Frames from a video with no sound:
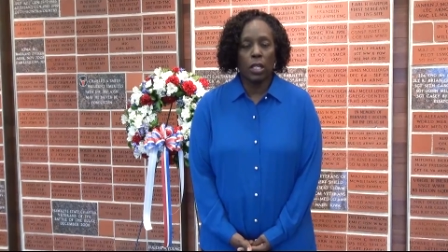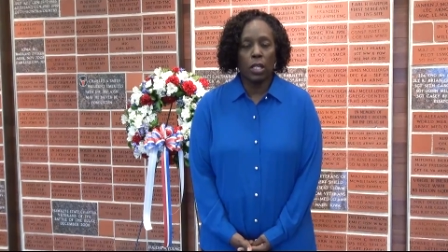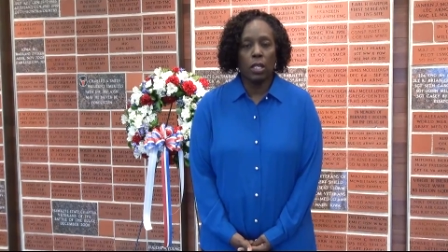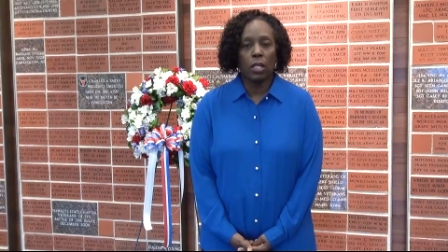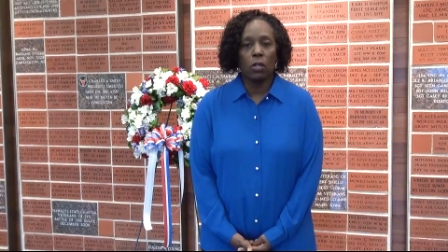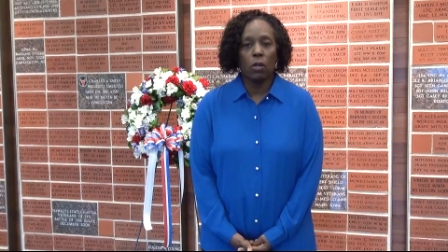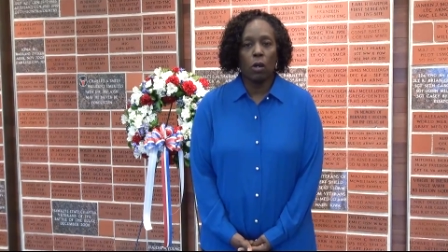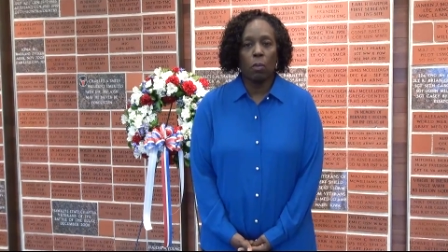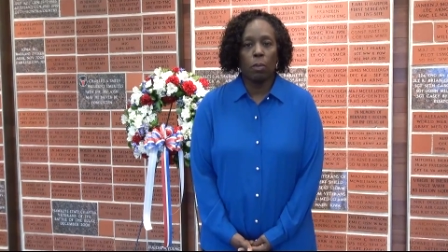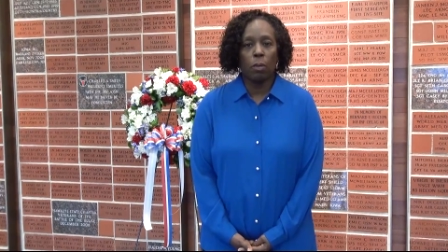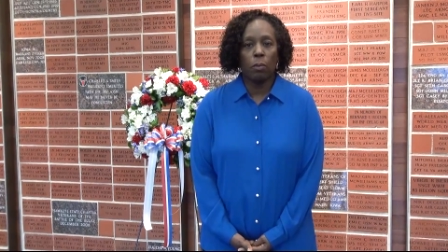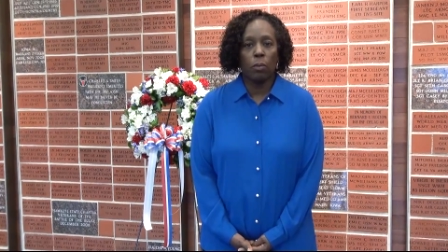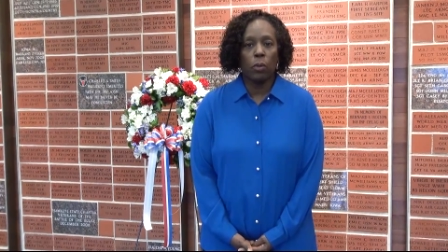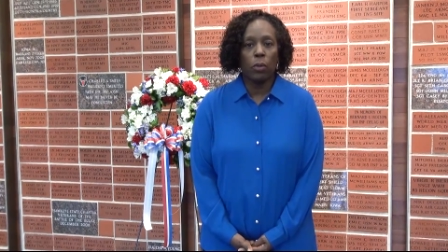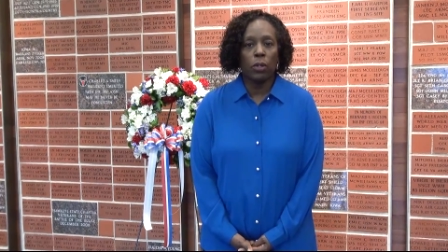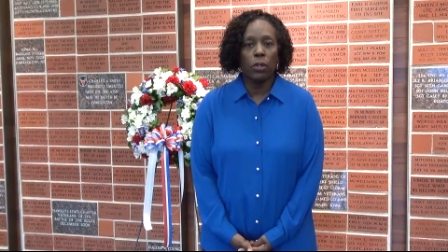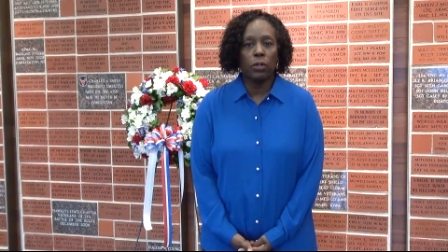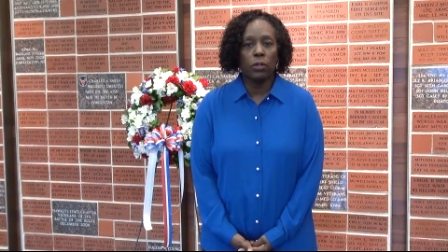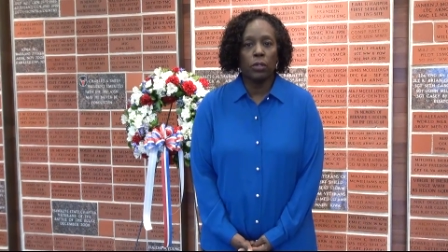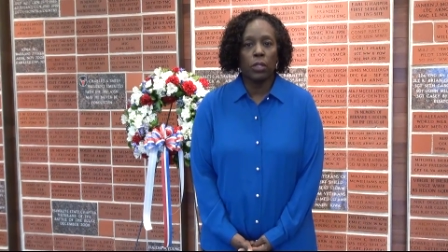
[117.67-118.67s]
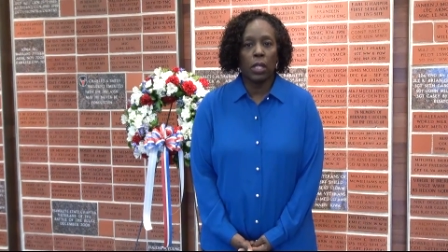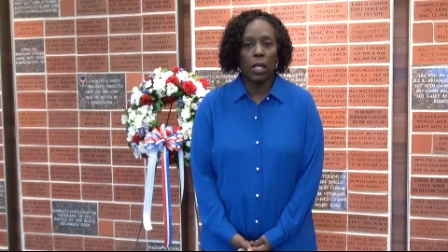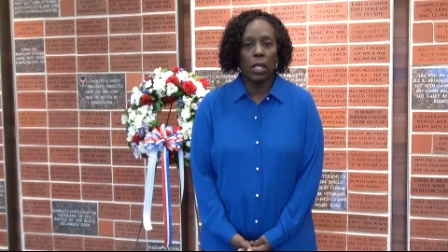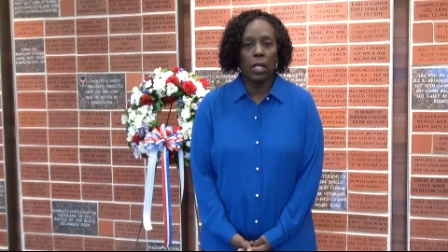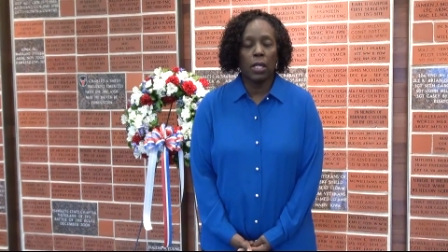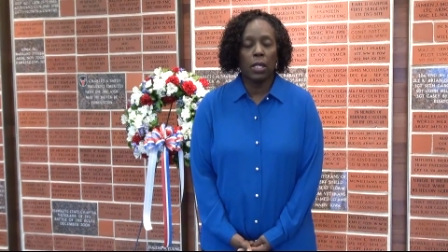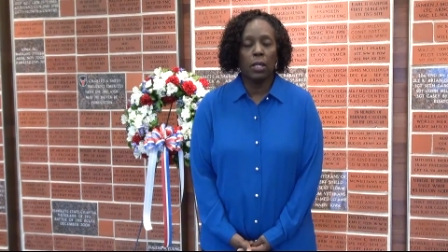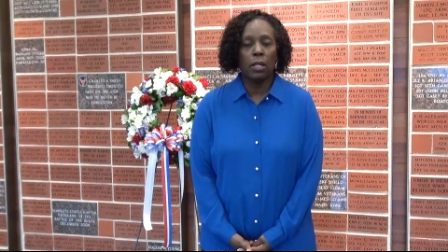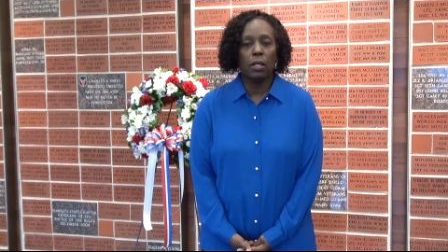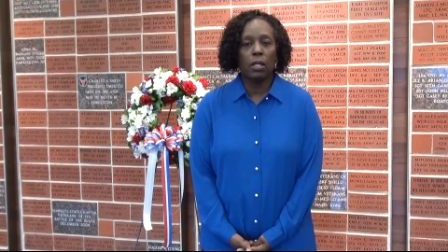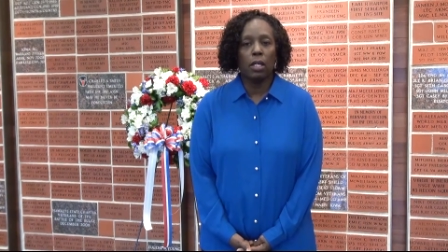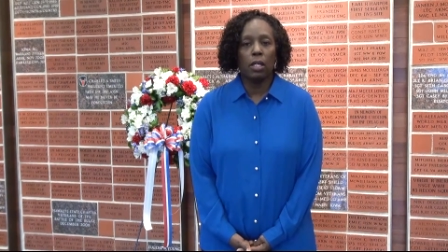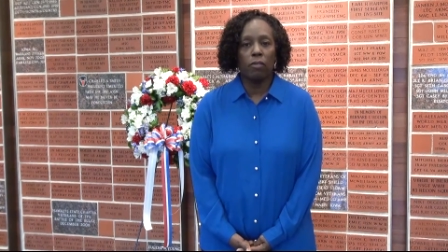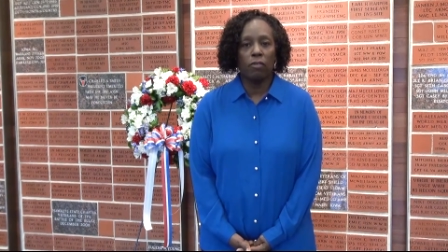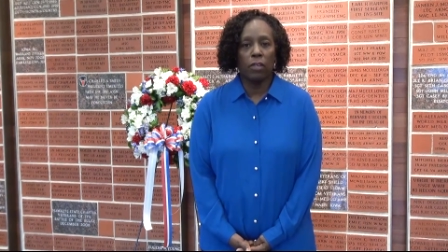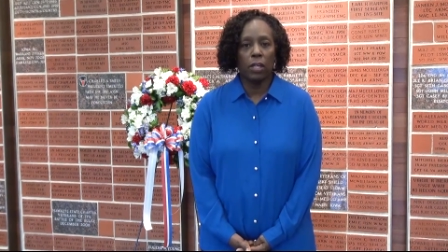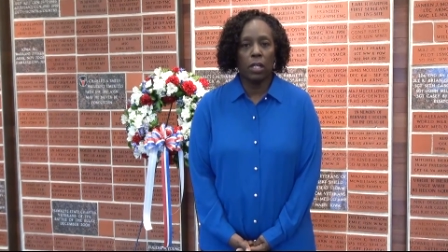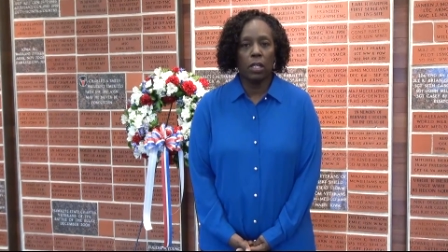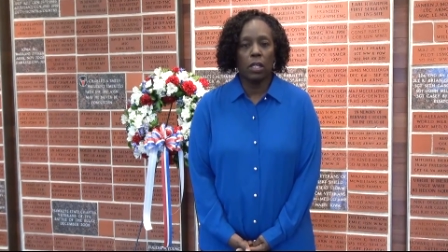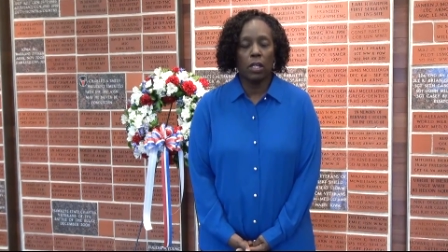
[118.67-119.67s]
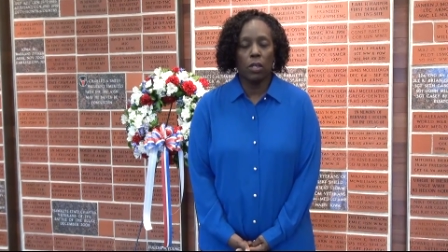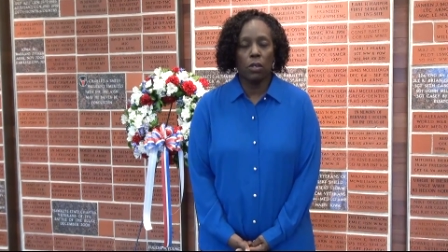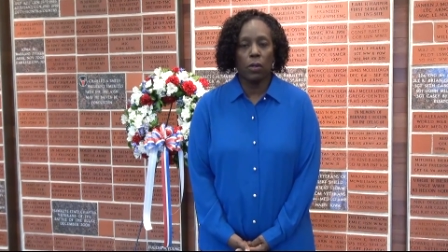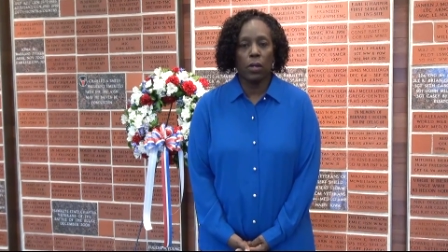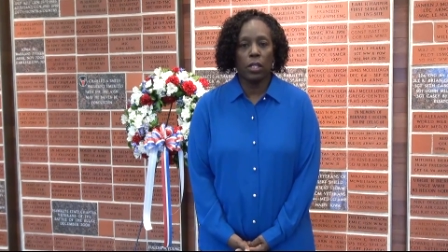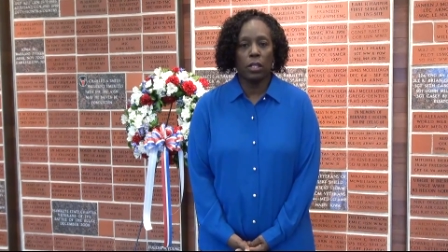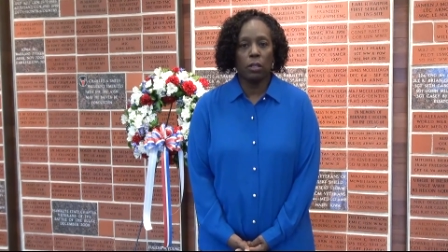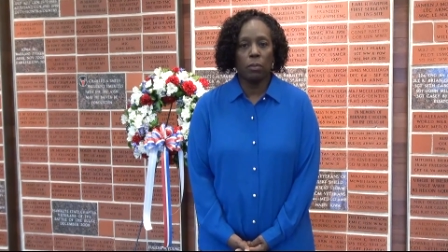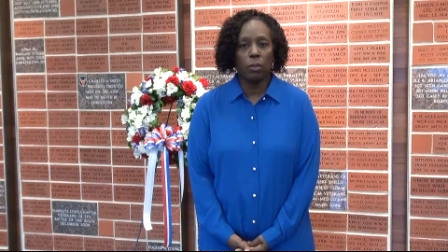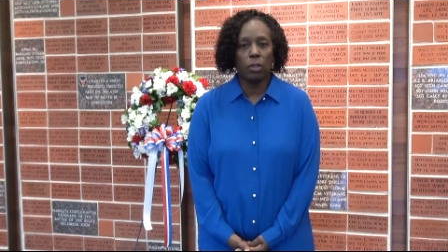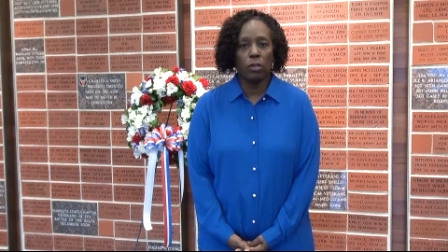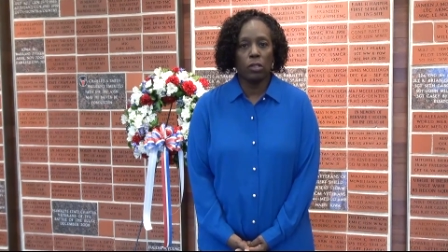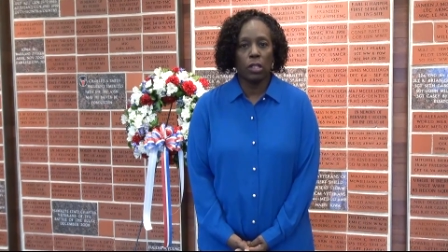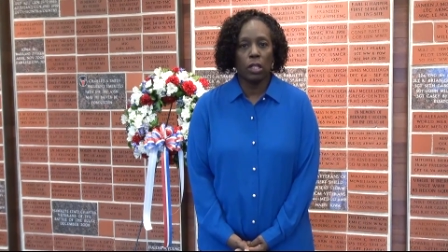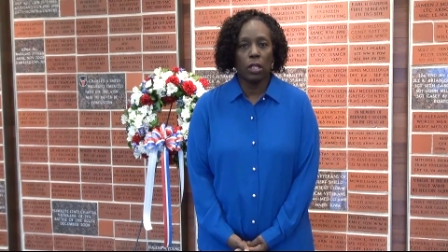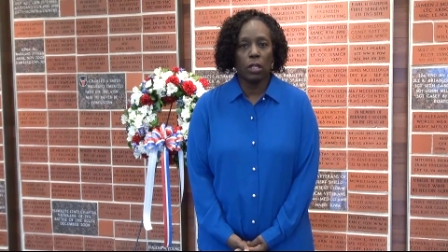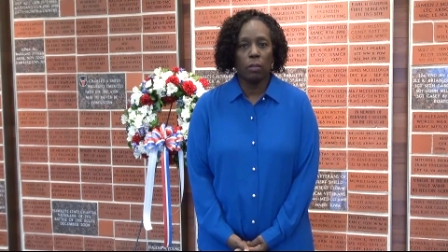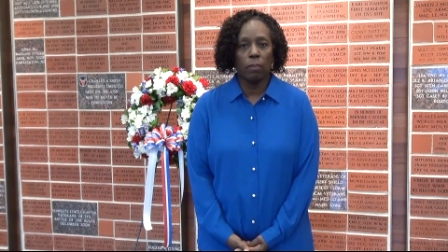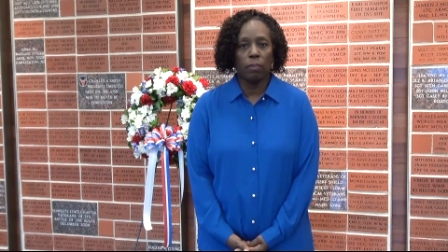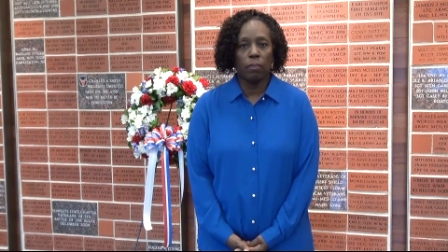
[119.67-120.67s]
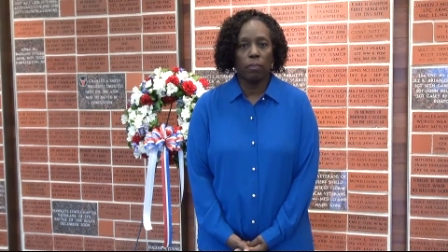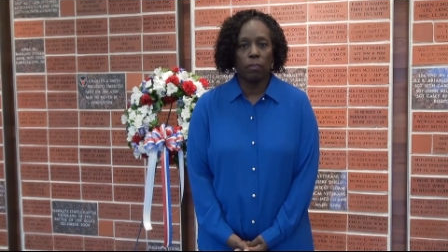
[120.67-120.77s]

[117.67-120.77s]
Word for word: end our Memorial Day event here at the museum.